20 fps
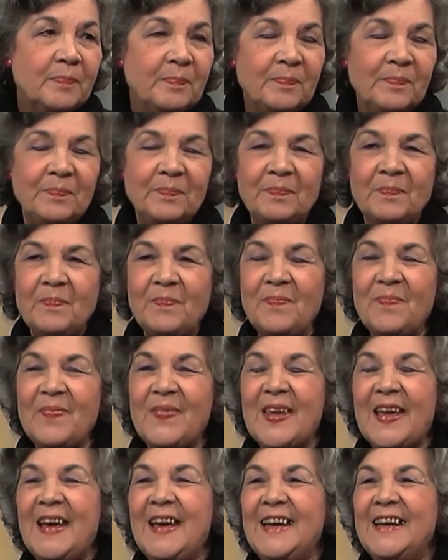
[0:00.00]
was on the
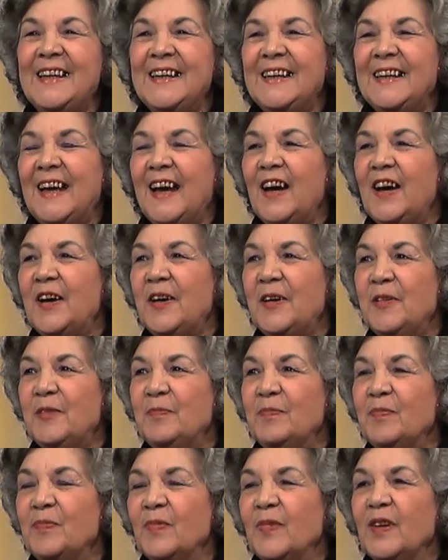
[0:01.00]
Oprah Winfrey Show
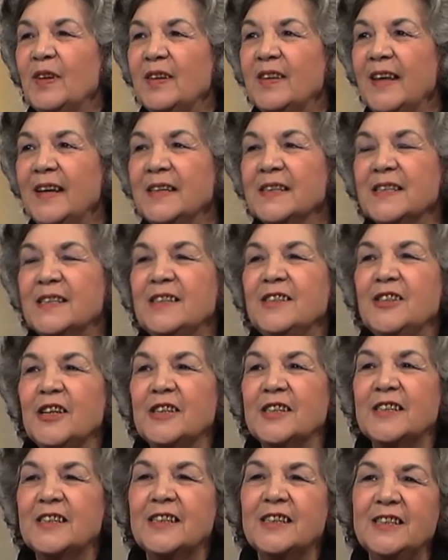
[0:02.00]
where this old
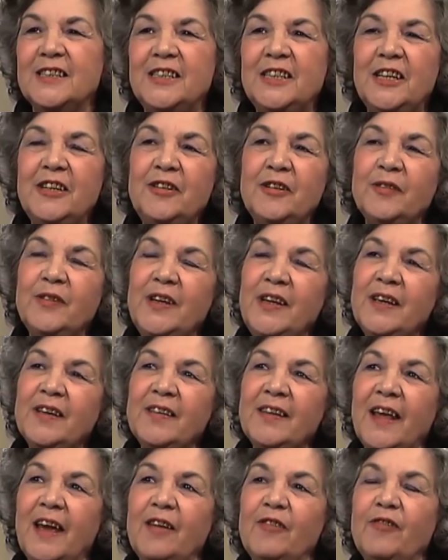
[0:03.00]
woman came on
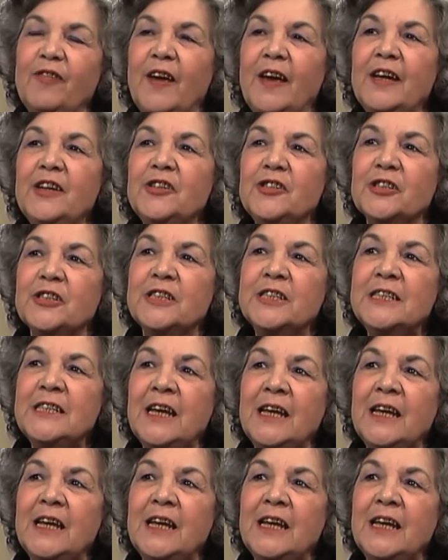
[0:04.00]
and talked about